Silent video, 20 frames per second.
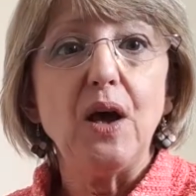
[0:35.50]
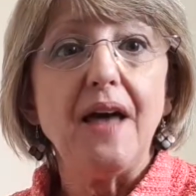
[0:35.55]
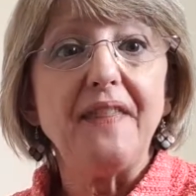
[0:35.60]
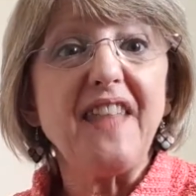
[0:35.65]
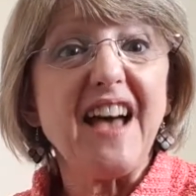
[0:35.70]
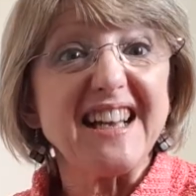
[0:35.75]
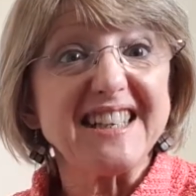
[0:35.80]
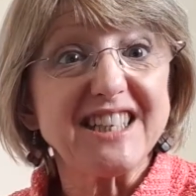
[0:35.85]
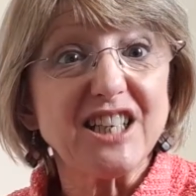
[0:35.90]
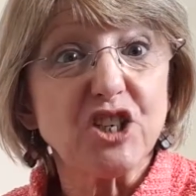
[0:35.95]

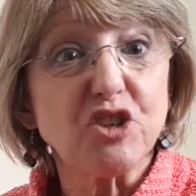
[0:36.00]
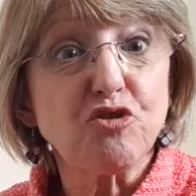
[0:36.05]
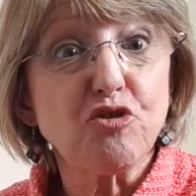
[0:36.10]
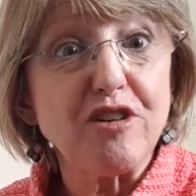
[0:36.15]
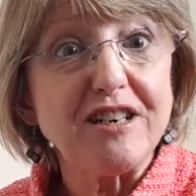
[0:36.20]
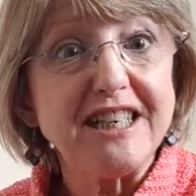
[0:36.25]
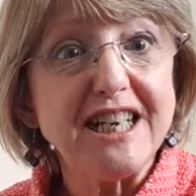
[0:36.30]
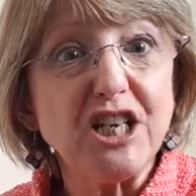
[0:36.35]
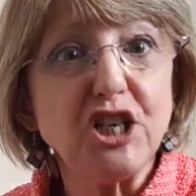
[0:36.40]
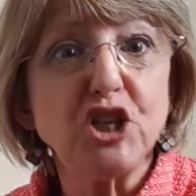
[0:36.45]
That's a
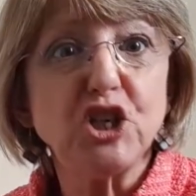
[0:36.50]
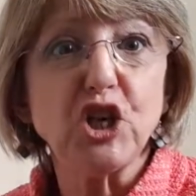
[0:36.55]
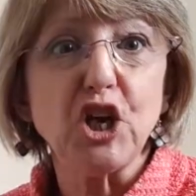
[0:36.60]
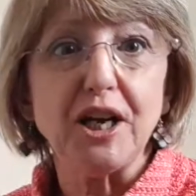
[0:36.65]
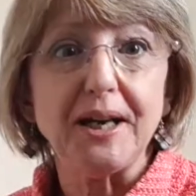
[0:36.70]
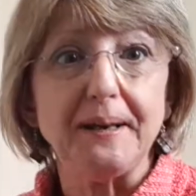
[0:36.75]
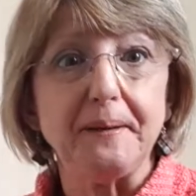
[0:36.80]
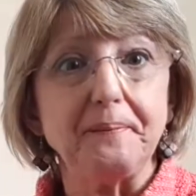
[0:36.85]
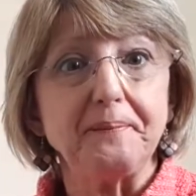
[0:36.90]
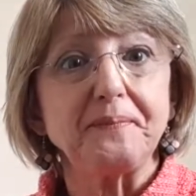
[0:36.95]

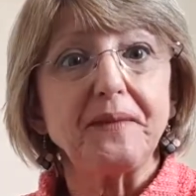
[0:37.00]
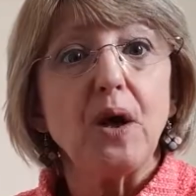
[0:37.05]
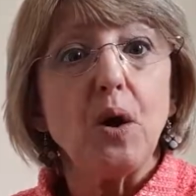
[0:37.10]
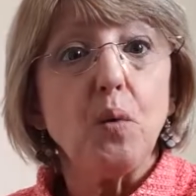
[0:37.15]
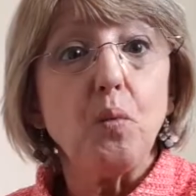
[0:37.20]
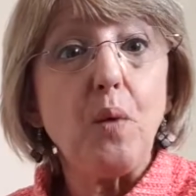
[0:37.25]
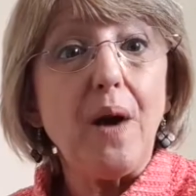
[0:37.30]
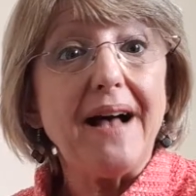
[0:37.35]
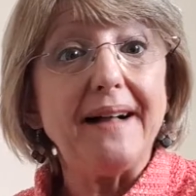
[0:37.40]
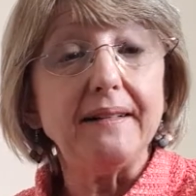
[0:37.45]
tradition.
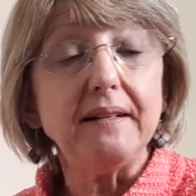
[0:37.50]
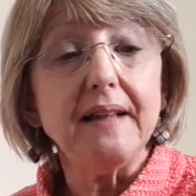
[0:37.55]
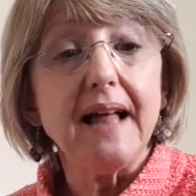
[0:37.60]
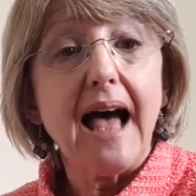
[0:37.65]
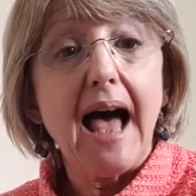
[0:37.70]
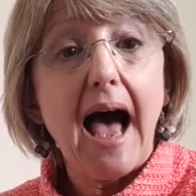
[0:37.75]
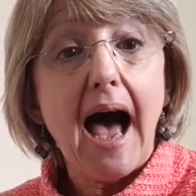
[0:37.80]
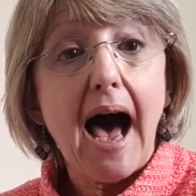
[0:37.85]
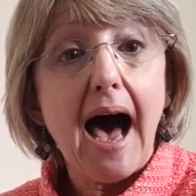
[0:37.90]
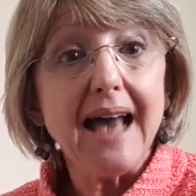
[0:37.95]
Well,
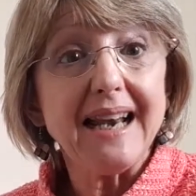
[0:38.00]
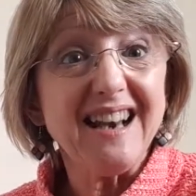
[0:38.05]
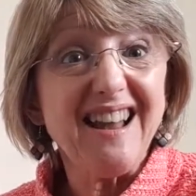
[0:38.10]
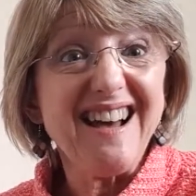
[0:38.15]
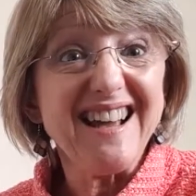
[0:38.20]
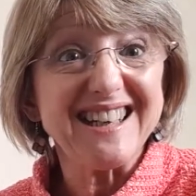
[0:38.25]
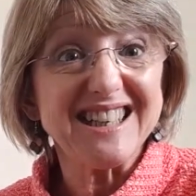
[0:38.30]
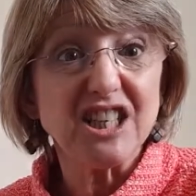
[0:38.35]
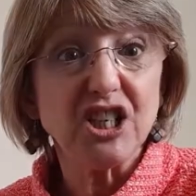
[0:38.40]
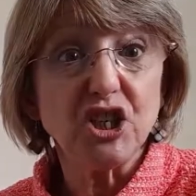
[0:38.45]
I'd
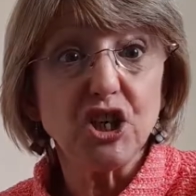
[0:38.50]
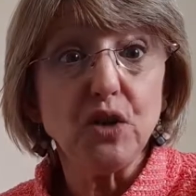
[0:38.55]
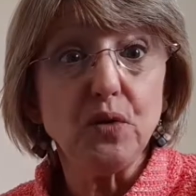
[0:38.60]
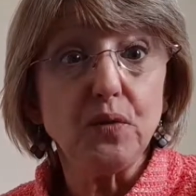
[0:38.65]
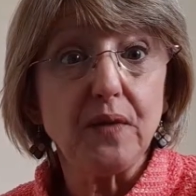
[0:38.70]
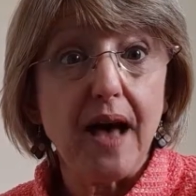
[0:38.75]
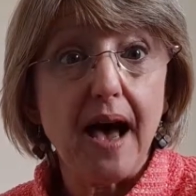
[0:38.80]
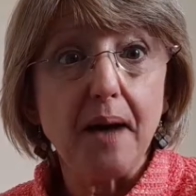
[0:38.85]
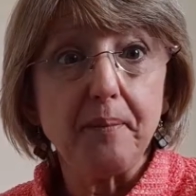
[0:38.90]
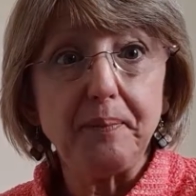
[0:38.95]
like to do
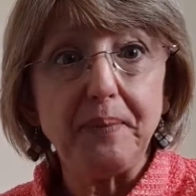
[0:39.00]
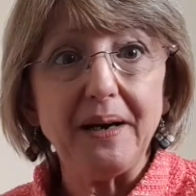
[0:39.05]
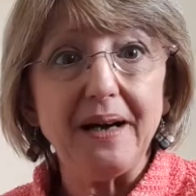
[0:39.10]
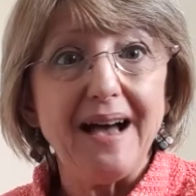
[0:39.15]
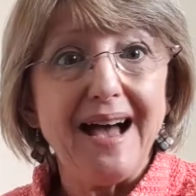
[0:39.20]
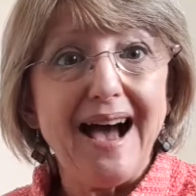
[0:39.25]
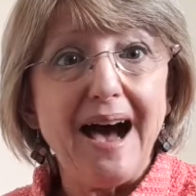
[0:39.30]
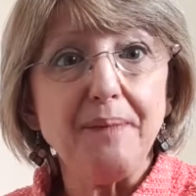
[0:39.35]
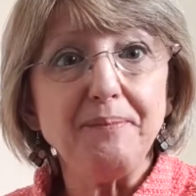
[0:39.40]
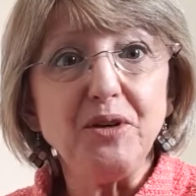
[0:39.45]
that, but
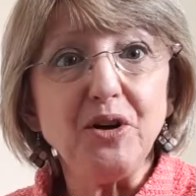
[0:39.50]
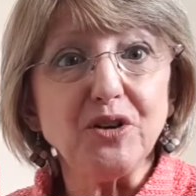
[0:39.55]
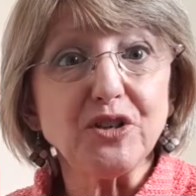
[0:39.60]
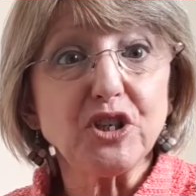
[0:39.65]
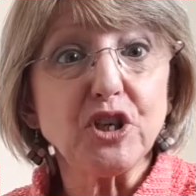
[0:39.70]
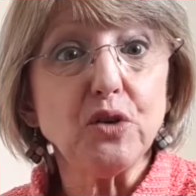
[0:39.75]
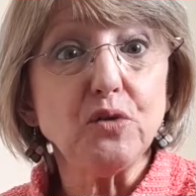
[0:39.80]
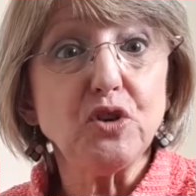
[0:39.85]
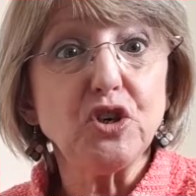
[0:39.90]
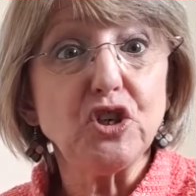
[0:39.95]
I'm not
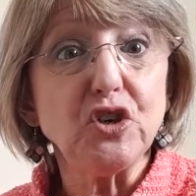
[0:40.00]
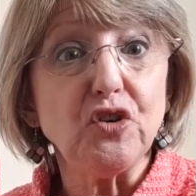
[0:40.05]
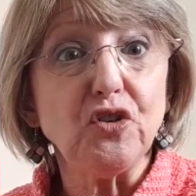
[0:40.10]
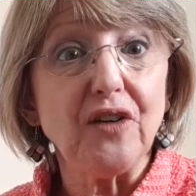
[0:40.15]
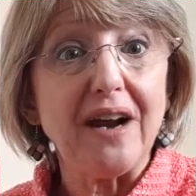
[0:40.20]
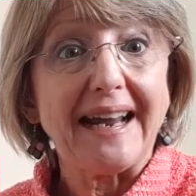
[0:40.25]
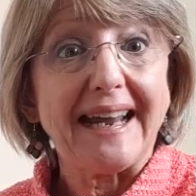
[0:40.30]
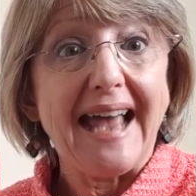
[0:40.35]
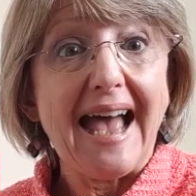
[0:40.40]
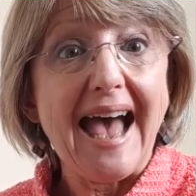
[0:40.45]
too sure
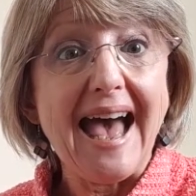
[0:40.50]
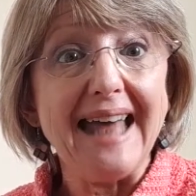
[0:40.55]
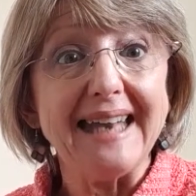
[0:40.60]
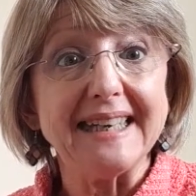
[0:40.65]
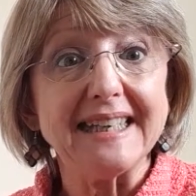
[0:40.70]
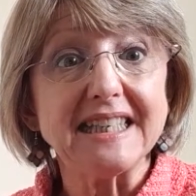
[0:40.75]
I can.